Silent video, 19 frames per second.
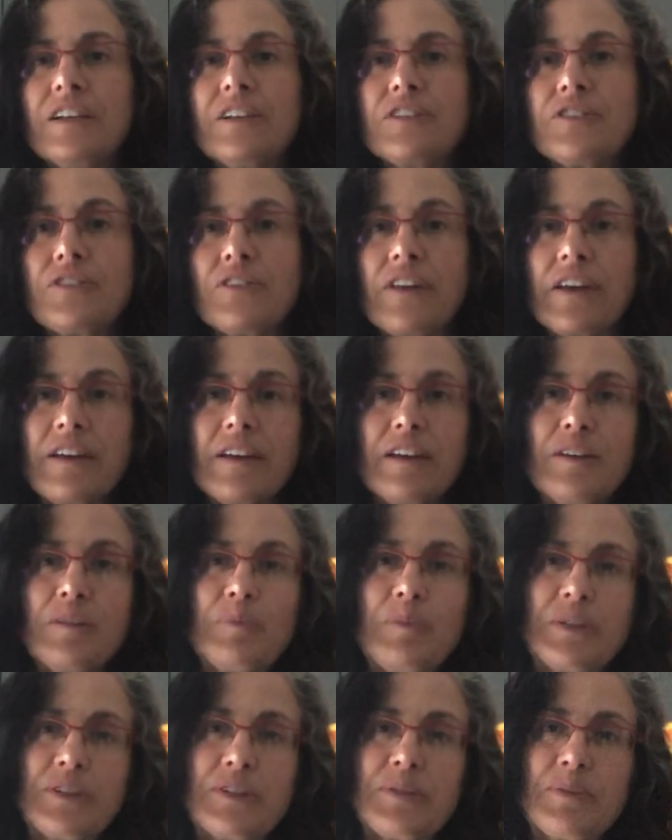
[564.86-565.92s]
So that kind of
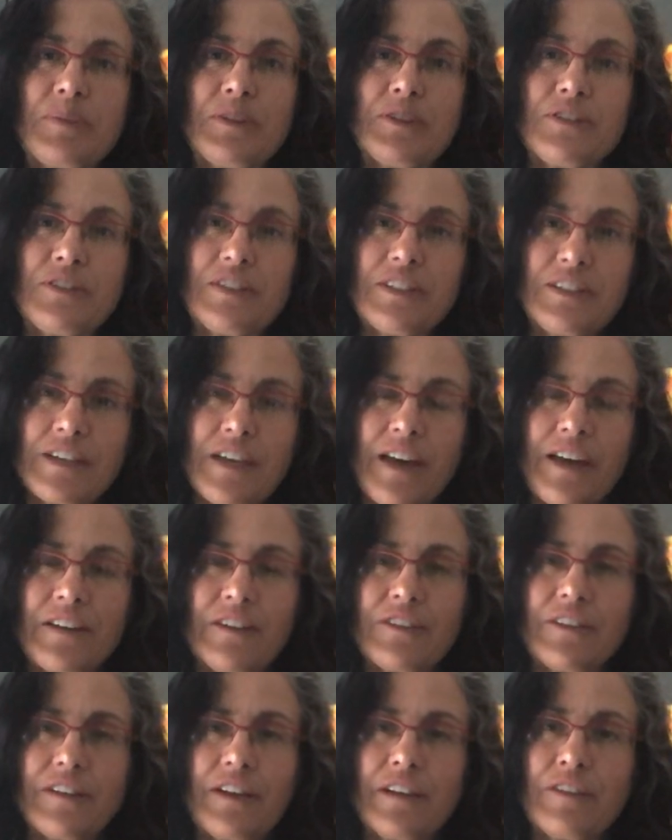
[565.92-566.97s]
brings me to the
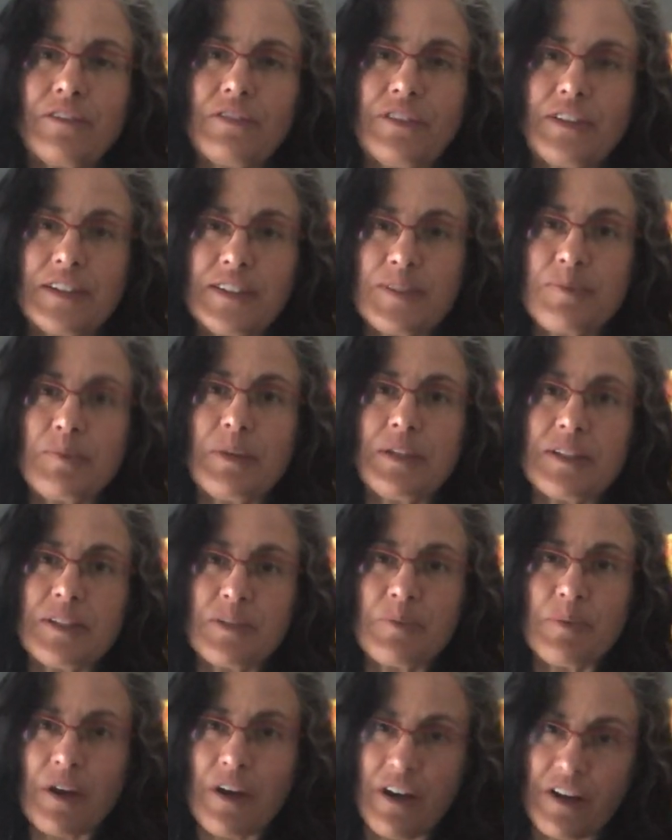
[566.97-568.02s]
title of this piece
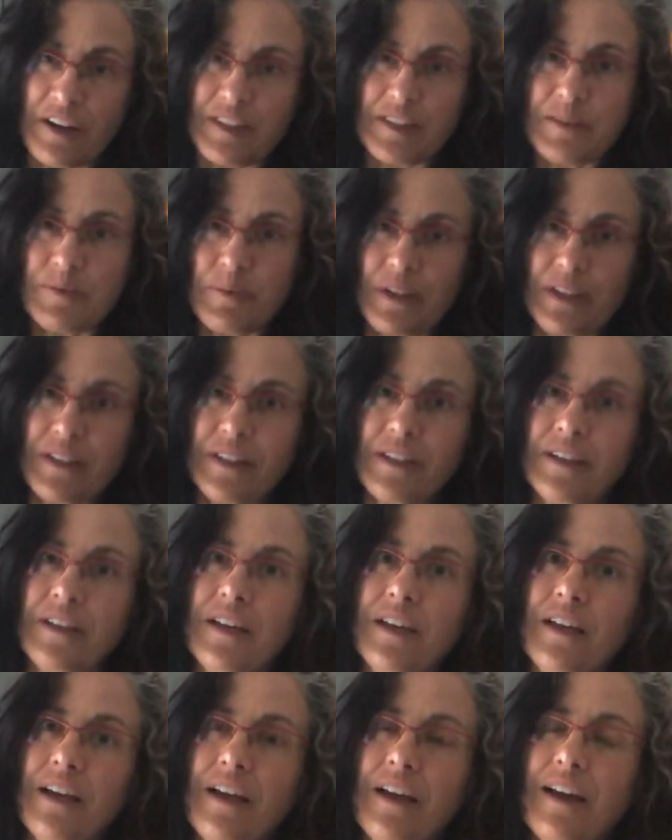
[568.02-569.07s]
behind me.
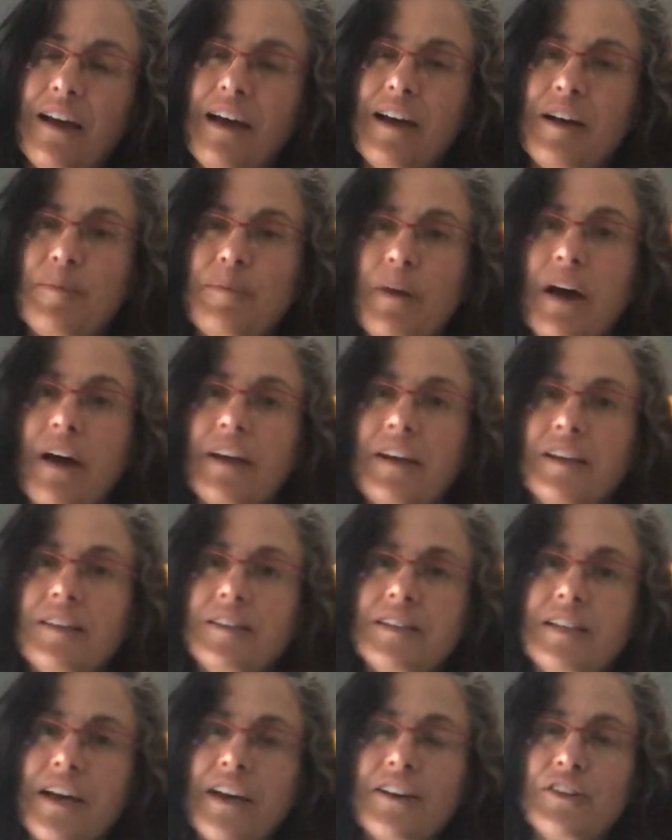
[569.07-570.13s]
I
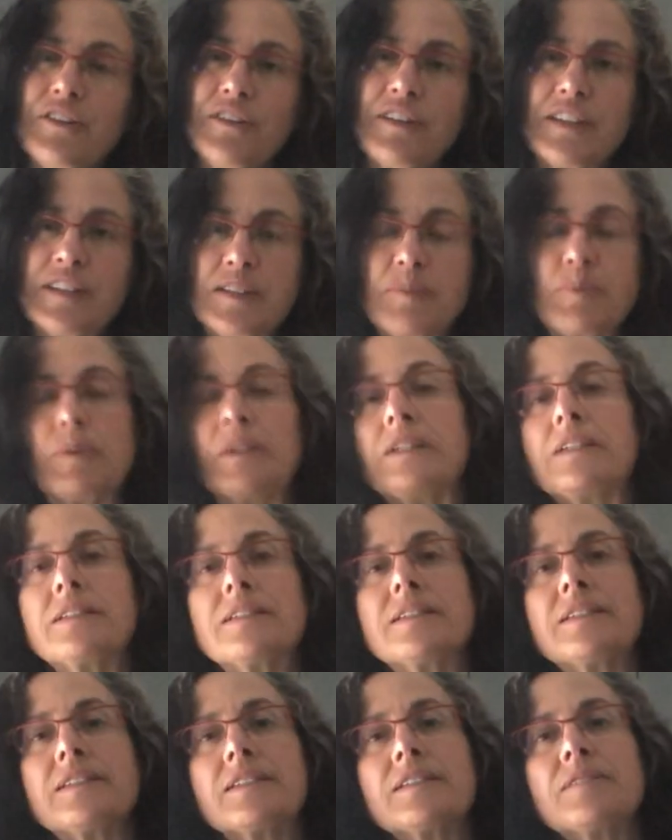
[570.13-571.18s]
entitled this
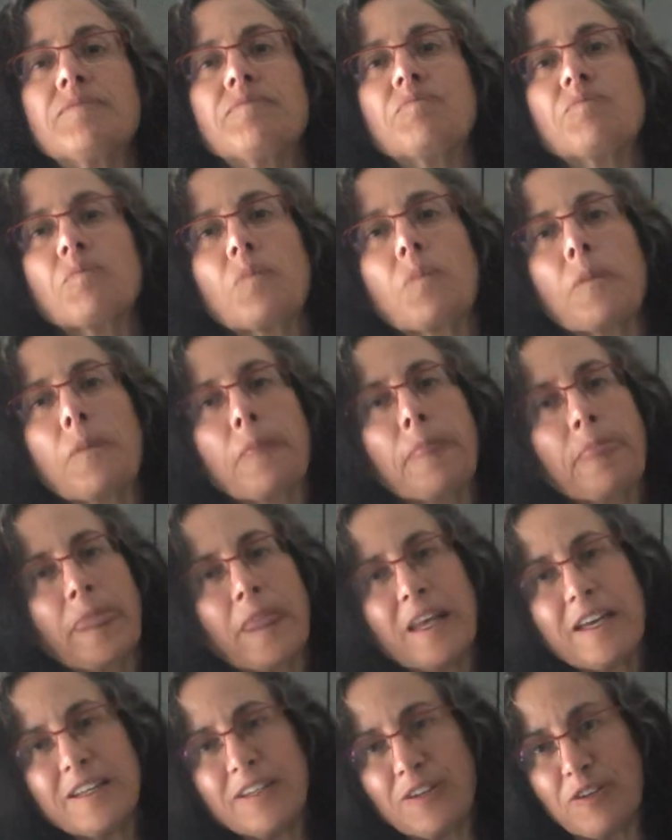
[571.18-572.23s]
piece,
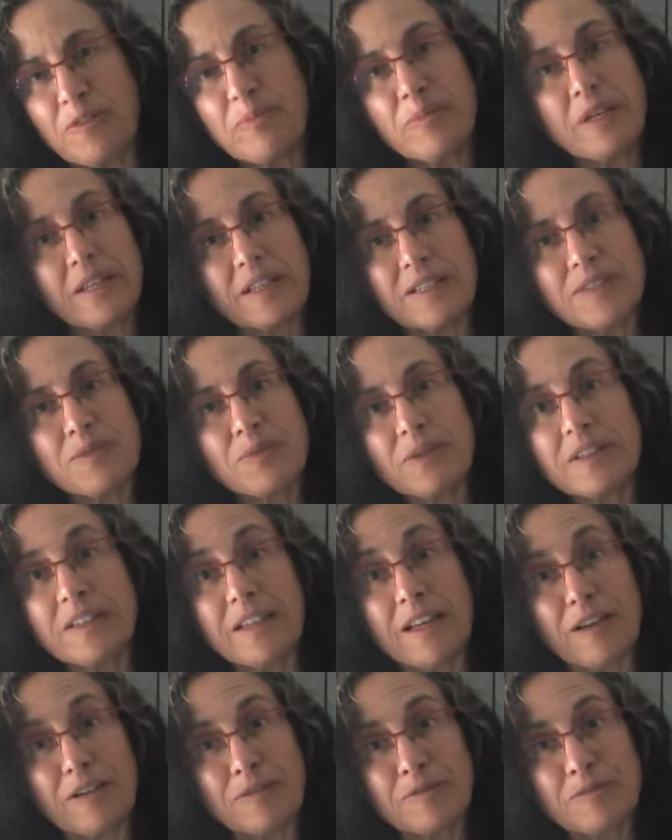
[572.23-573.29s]
It All Begins with
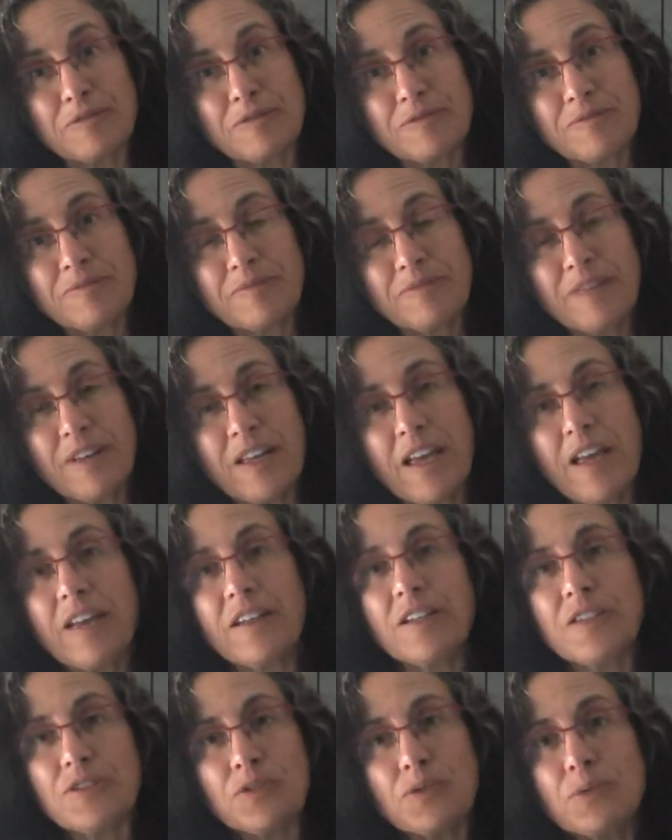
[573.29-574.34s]
Love. And
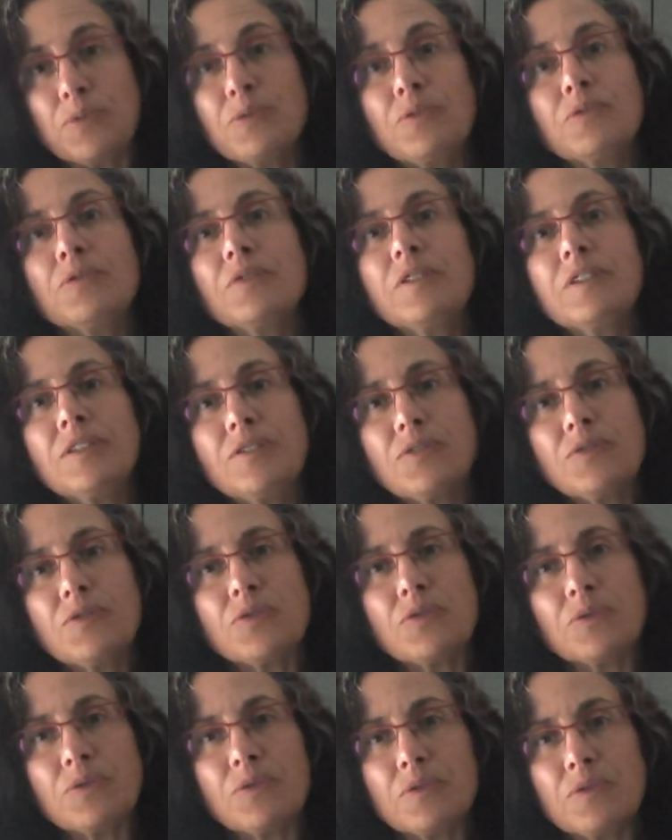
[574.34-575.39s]
it truly,
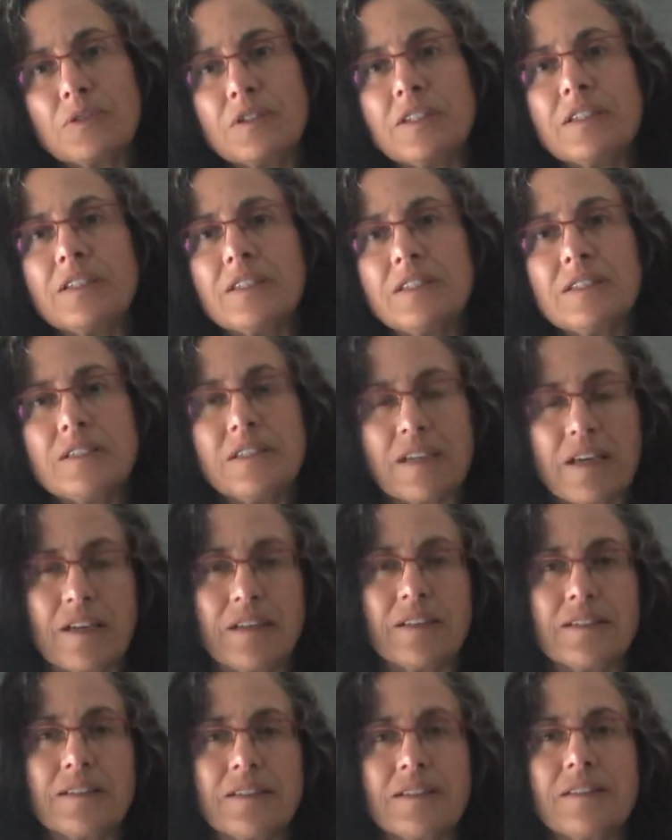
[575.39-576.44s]
truly
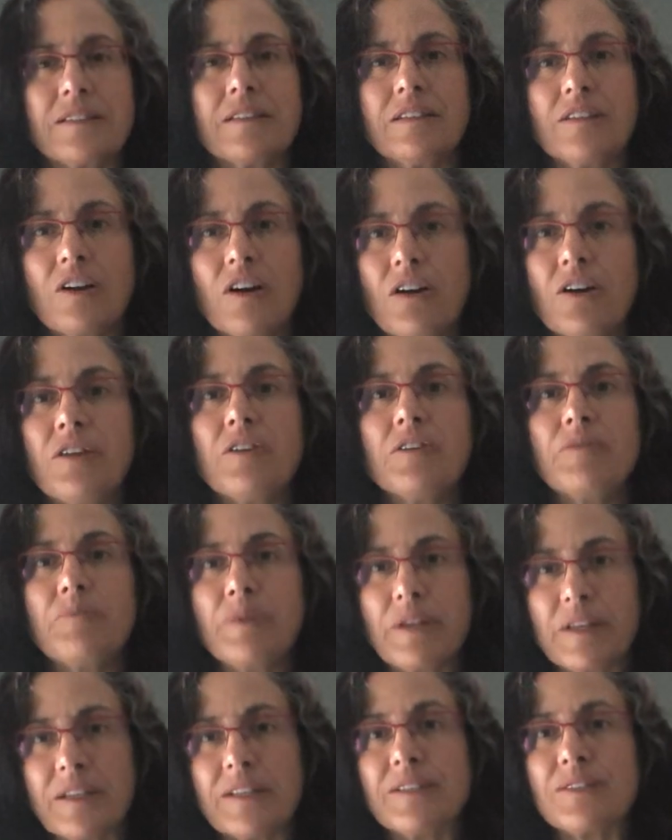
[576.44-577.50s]
does. It all
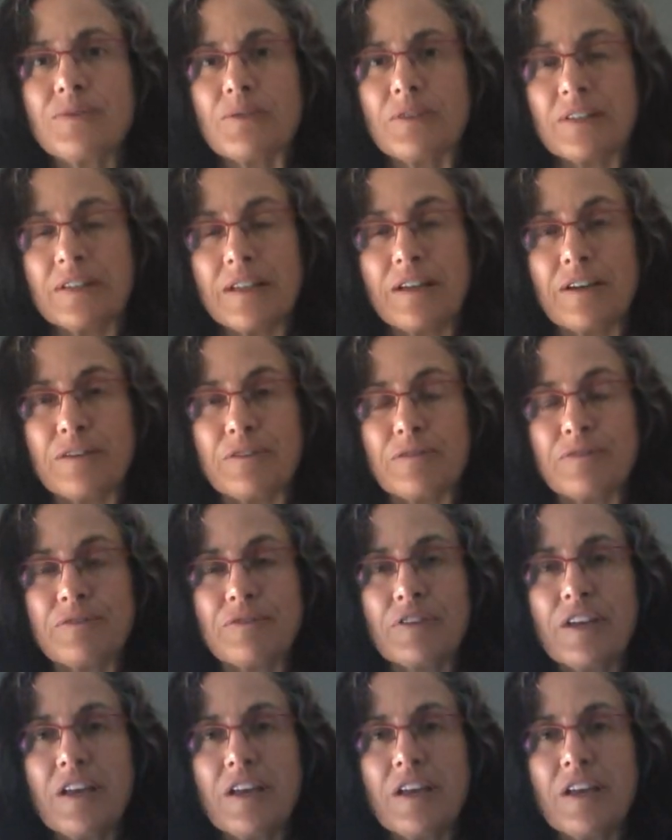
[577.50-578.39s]
begins with love.